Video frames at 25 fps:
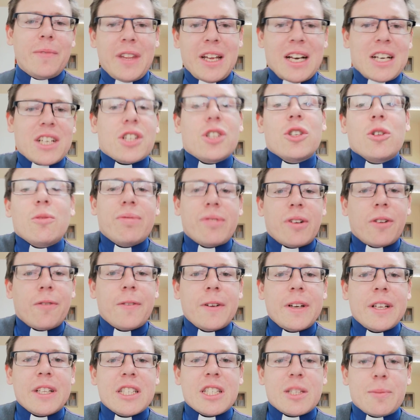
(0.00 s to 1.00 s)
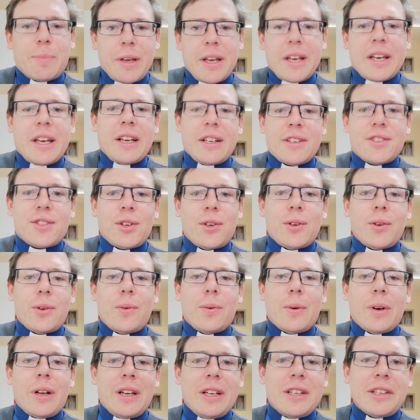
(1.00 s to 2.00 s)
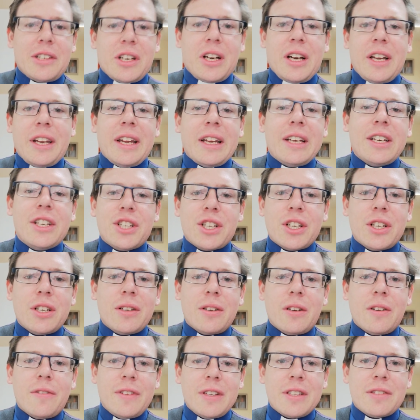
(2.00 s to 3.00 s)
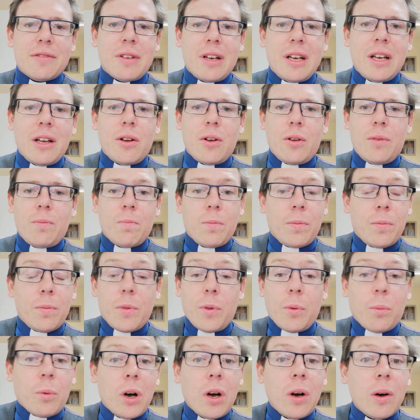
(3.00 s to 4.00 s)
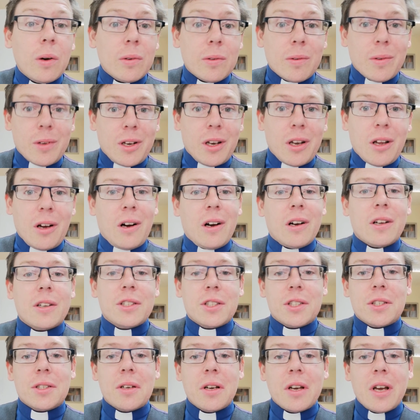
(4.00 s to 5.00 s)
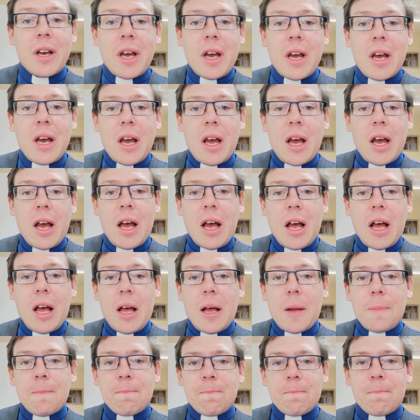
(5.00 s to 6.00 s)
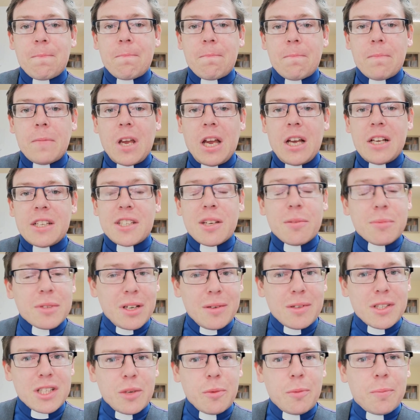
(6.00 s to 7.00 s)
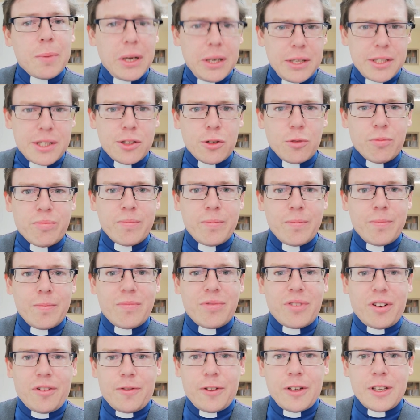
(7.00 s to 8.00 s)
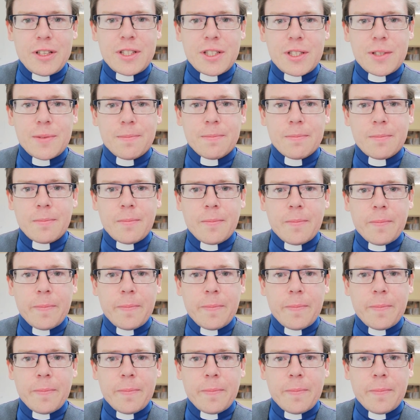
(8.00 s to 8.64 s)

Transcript: national prophets speaking to an entire nation of Israel and the world at large. Um, sometimes they were personal prophets.